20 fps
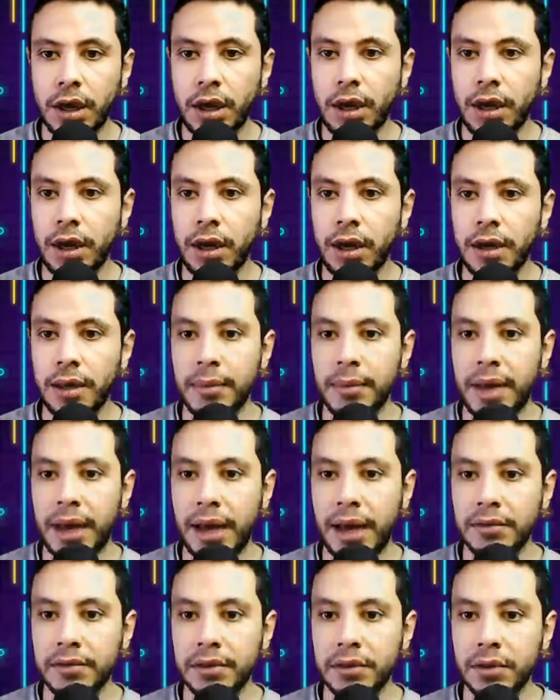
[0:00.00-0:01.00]
I am
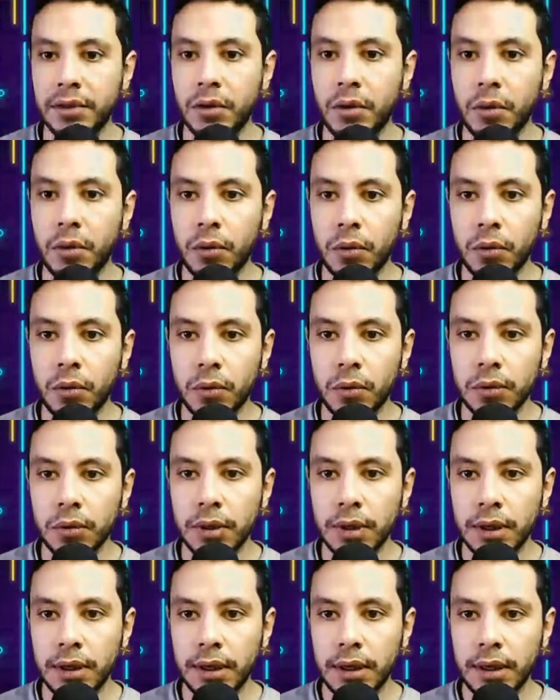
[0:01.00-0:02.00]
having
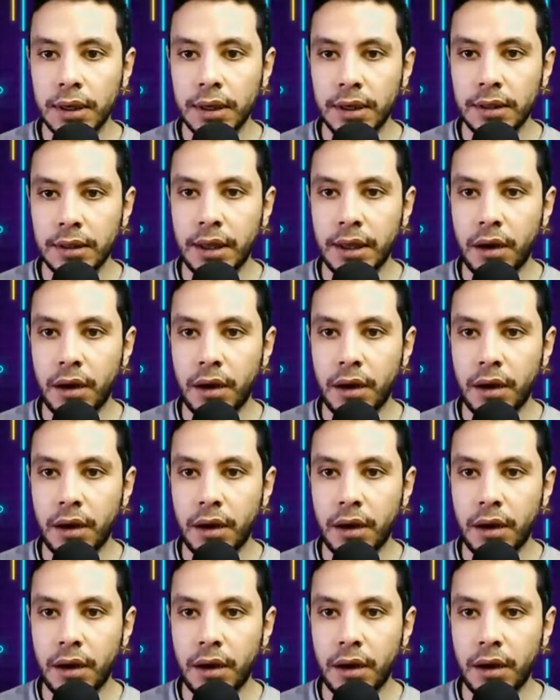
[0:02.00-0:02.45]
all the